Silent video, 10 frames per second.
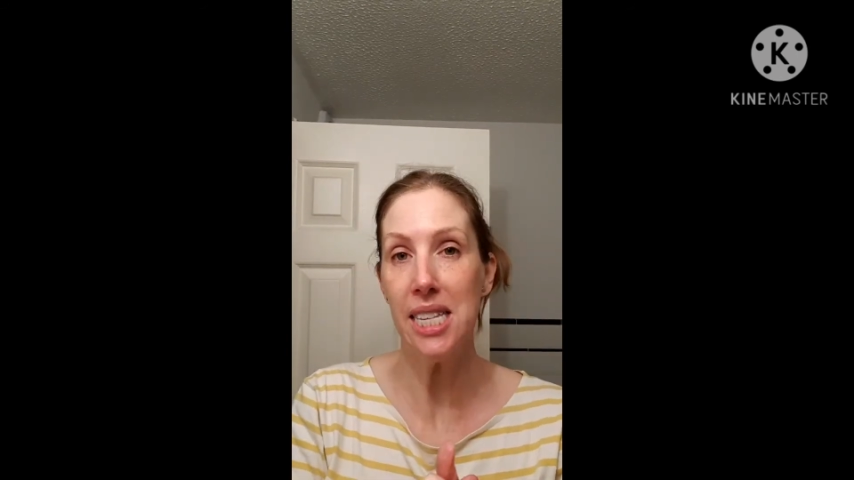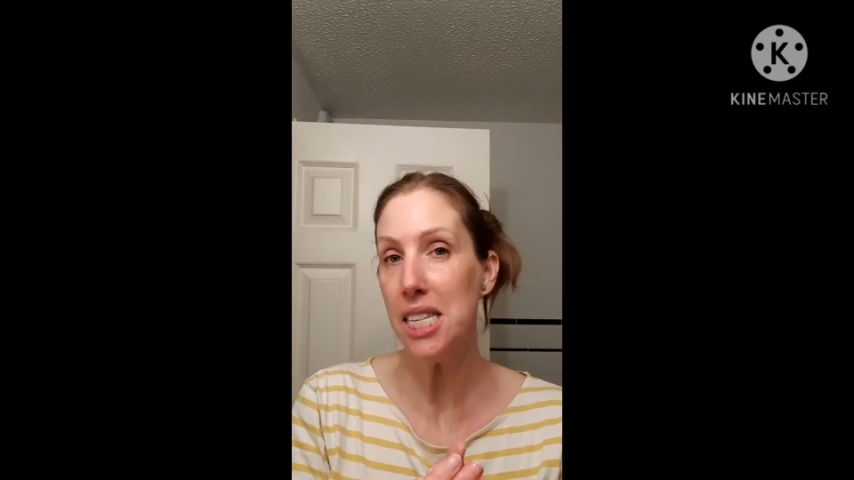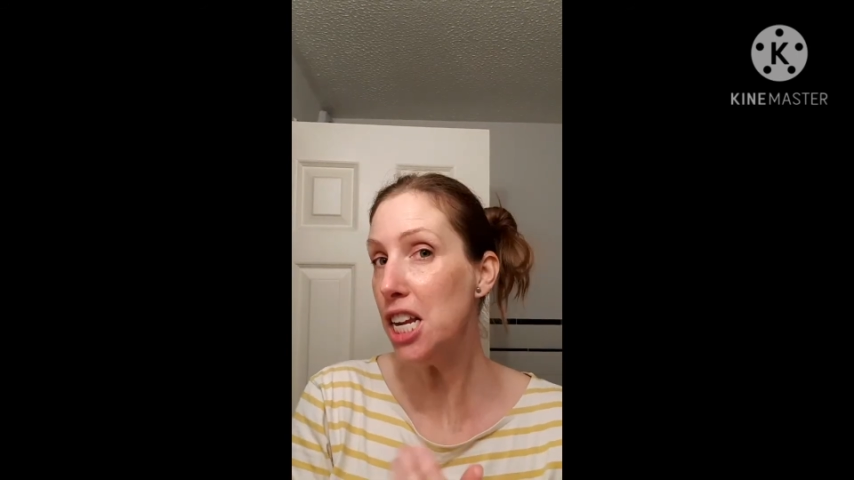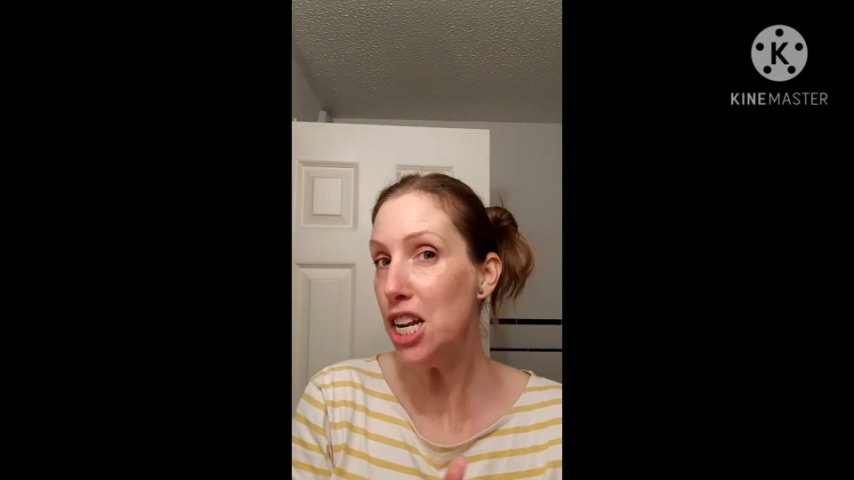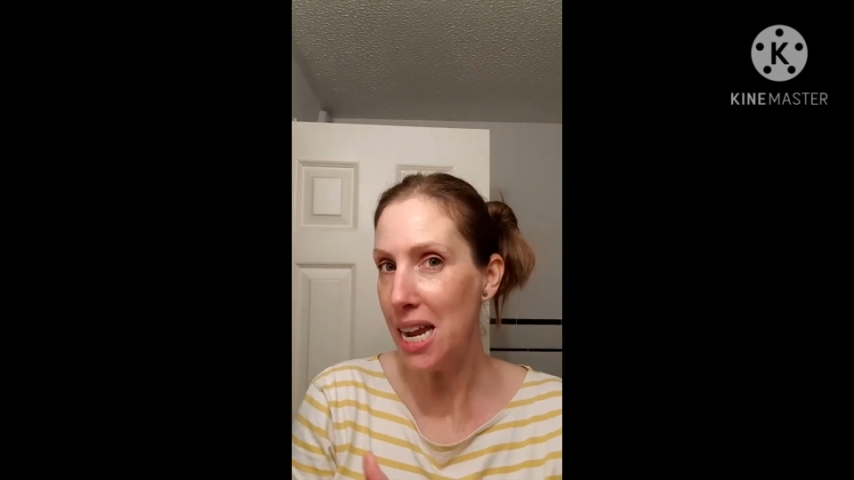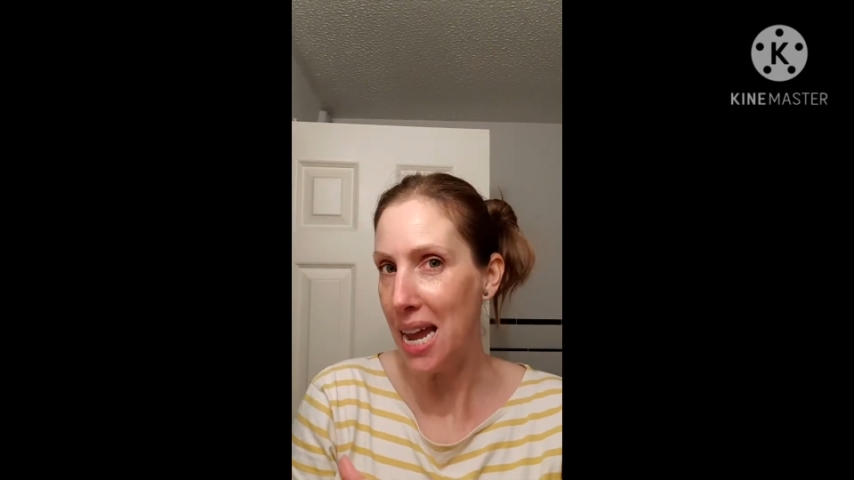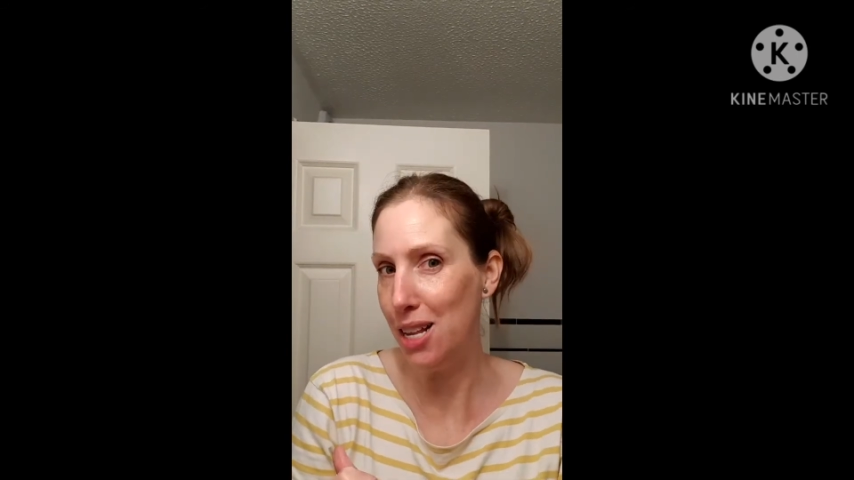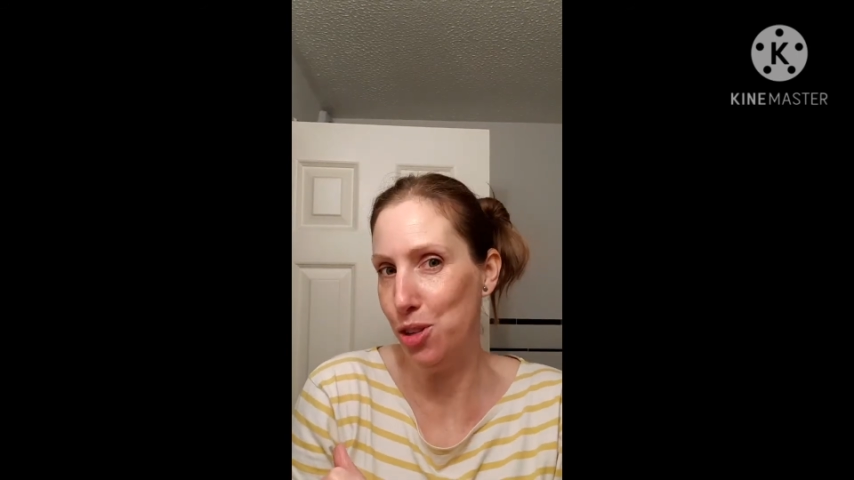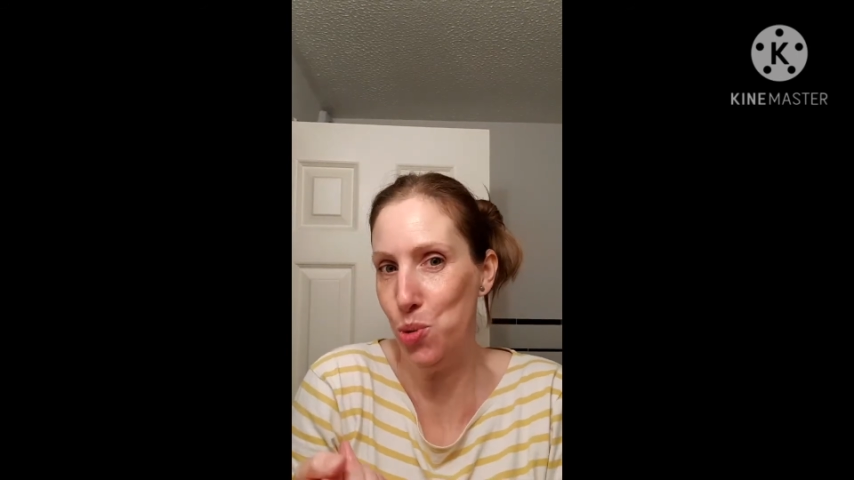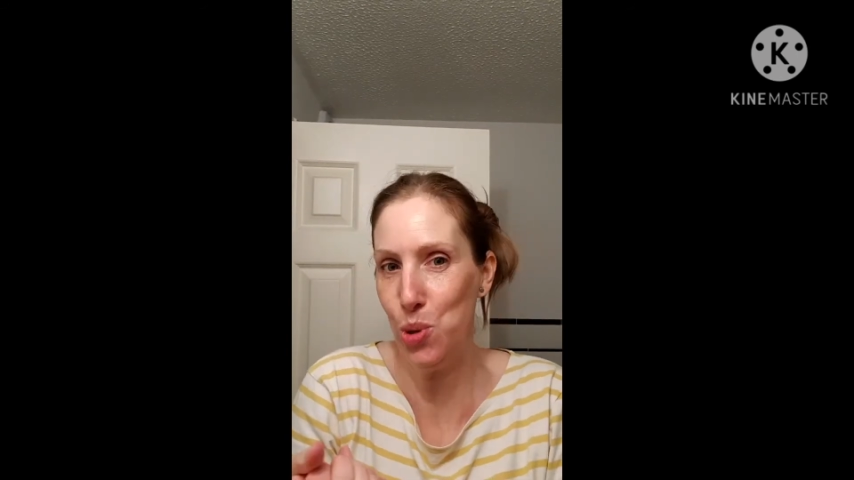skincare
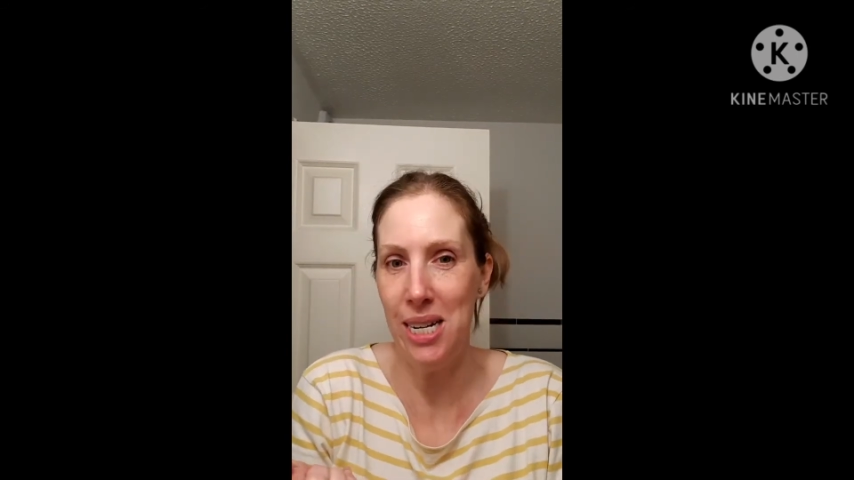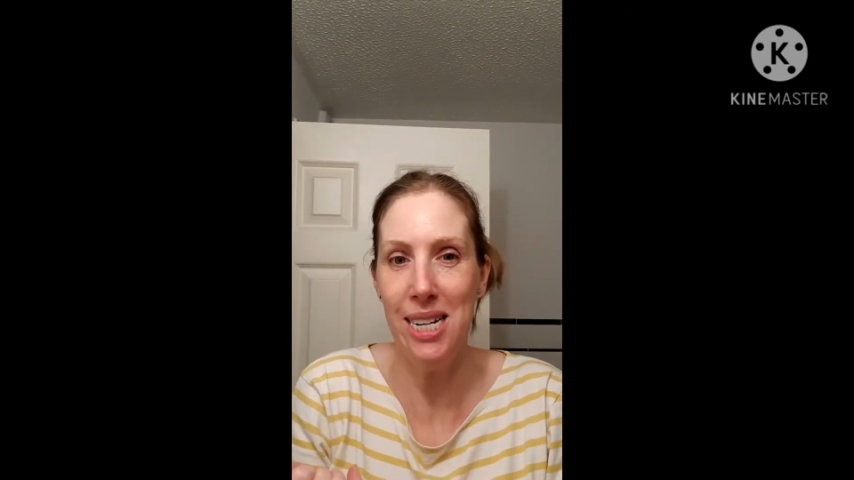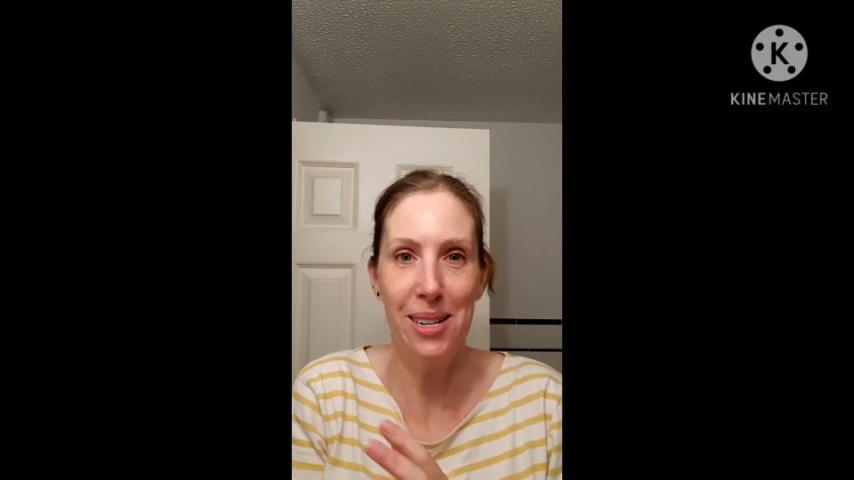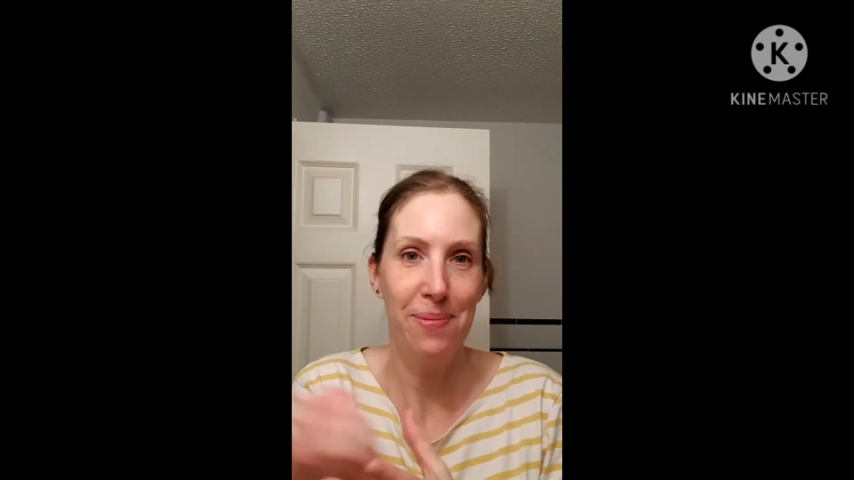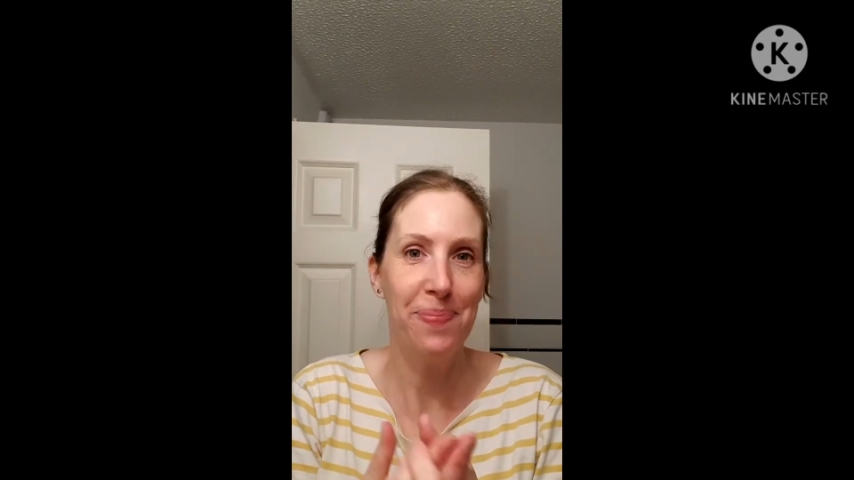sorted.